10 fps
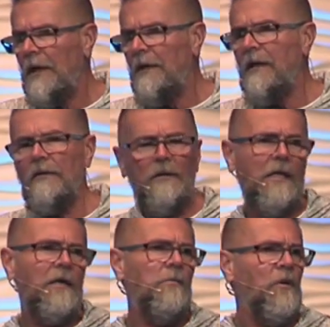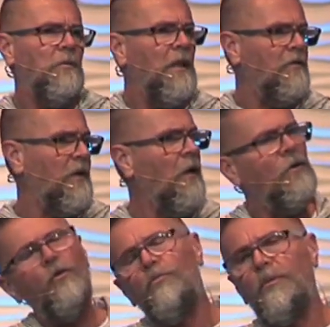And they, they come to him and they said,
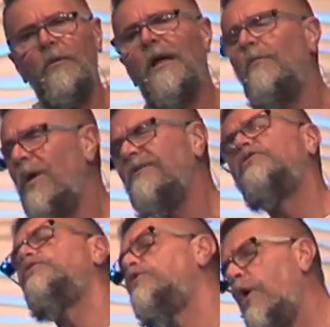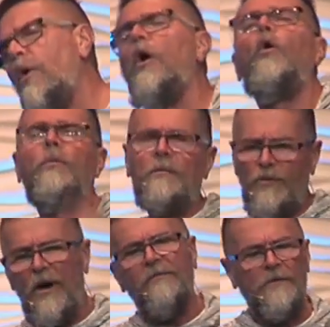Oh, you, why don't you go home
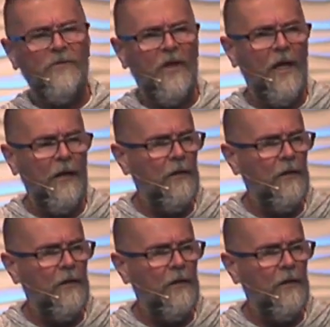and prophesy?